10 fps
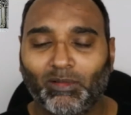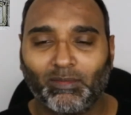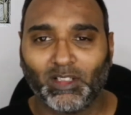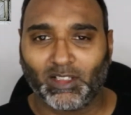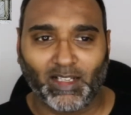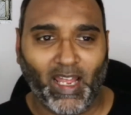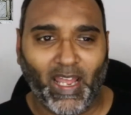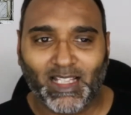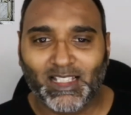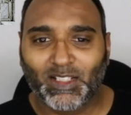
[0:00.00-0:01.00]
look,
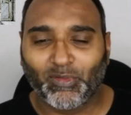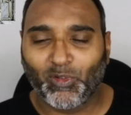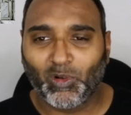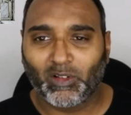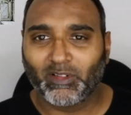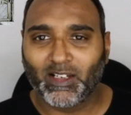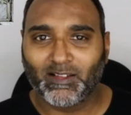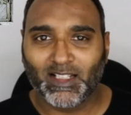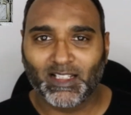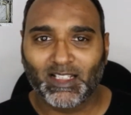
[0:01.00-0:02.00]
ads for
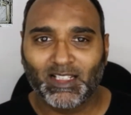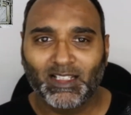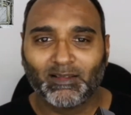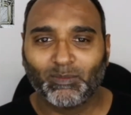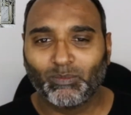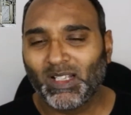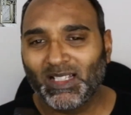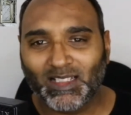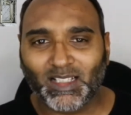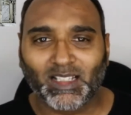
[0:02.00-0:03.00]
fragrances
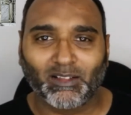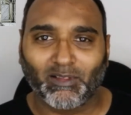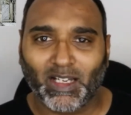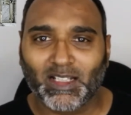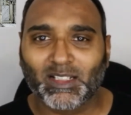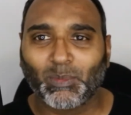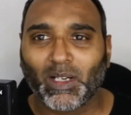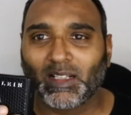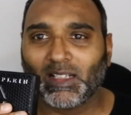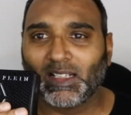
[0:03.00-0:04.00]
is not the greatest
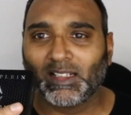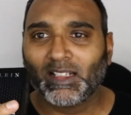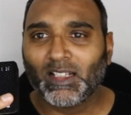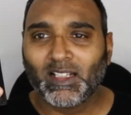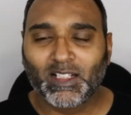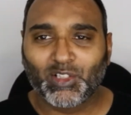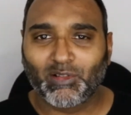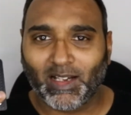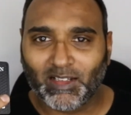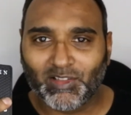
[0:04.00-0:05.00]
marketing
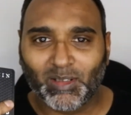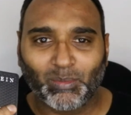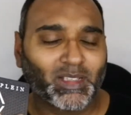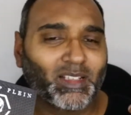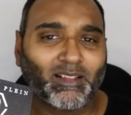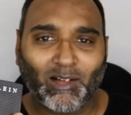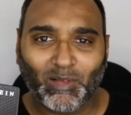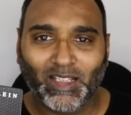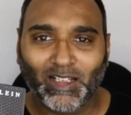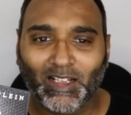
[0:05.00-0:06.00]
strategy, but they're
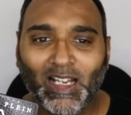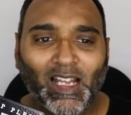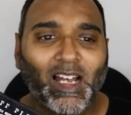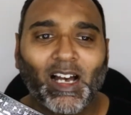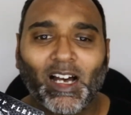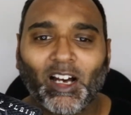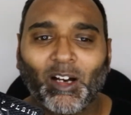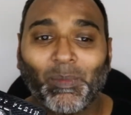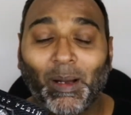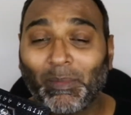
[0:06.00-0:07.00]
out there.
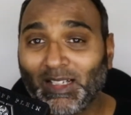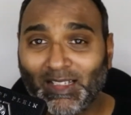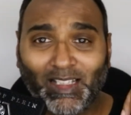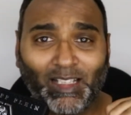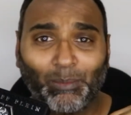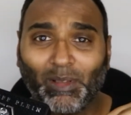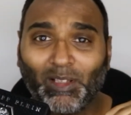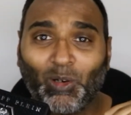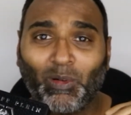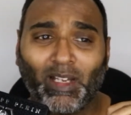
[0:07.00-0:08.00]
I'm gonna link it
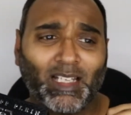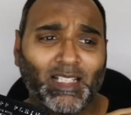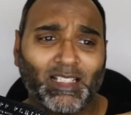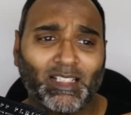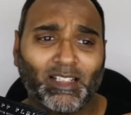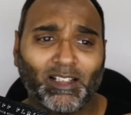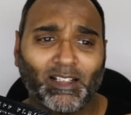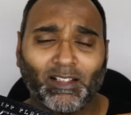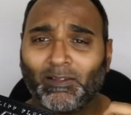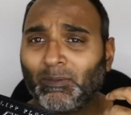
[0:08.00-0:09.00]
below. It is
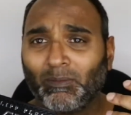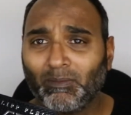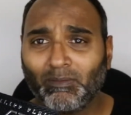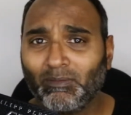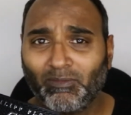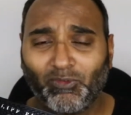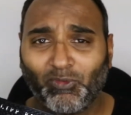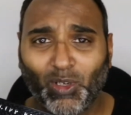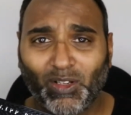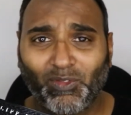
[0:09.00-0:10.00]
the
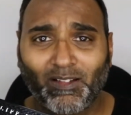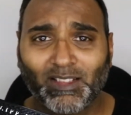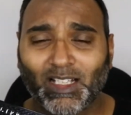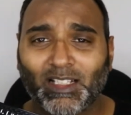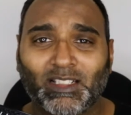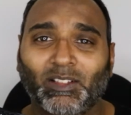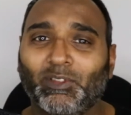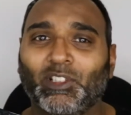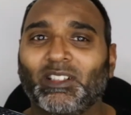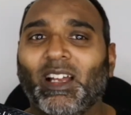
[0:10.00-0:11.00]
45 seconds of
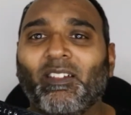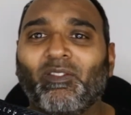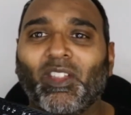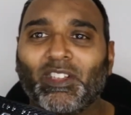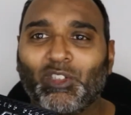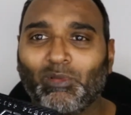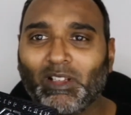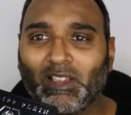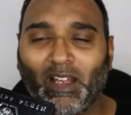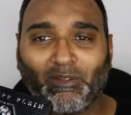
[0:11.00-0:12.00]
your life that you
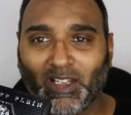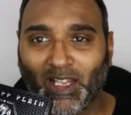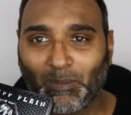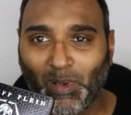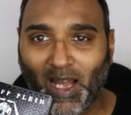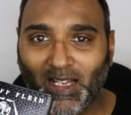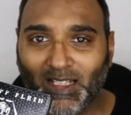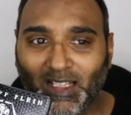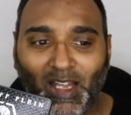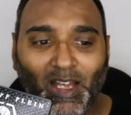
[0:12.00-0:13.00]
will never get back.